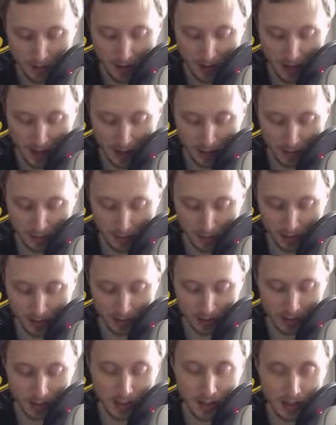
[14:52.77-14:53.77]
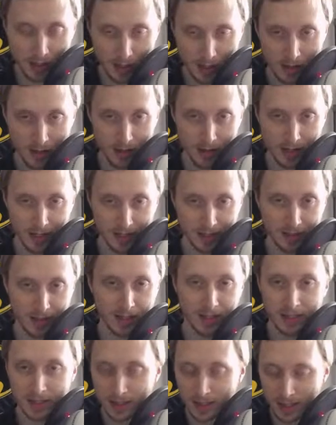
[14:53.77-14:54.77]
angle C here is
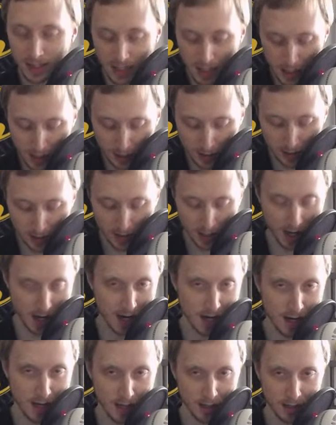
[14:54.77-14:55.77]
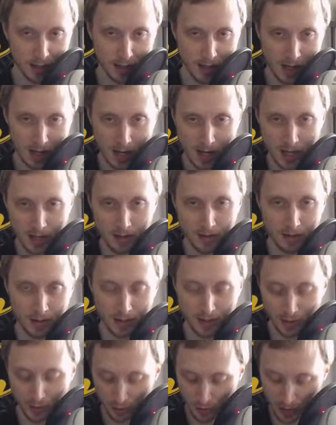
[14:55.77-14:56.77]
the teeny tiniest angle in
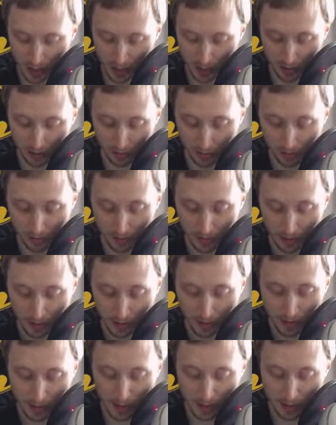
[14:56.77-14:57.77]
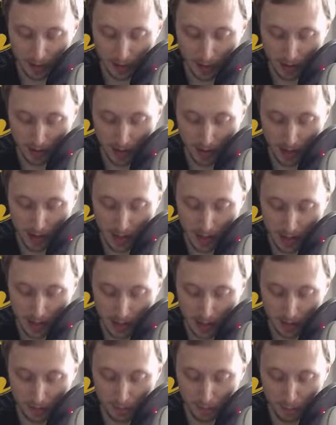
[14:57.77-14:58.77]
the triangle. And A
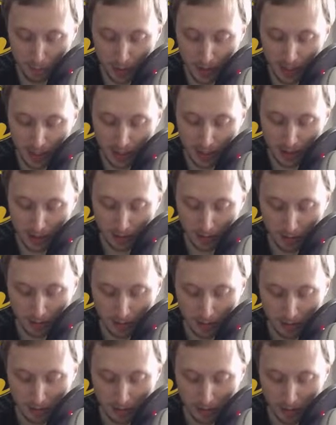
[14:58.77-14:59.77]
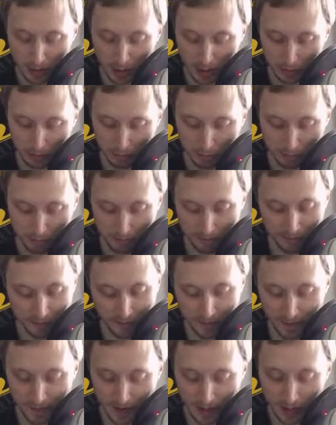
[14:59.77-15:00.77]
and B look
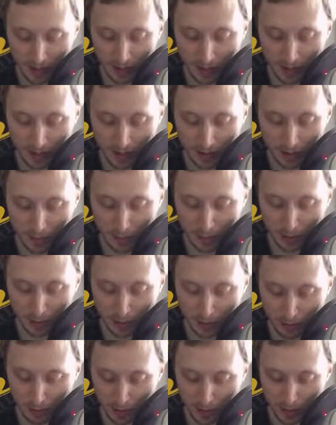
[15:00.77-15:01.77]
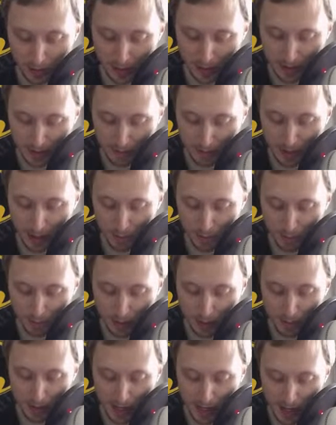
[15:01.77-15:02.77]
fairly similar to each other. I'd say
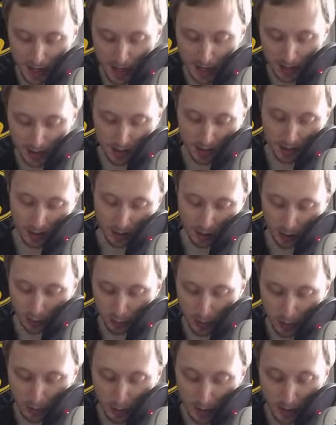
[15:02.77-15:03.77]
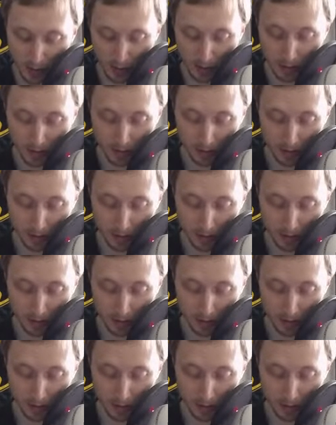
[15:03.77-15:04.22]
maybe A is still a little bit bigger.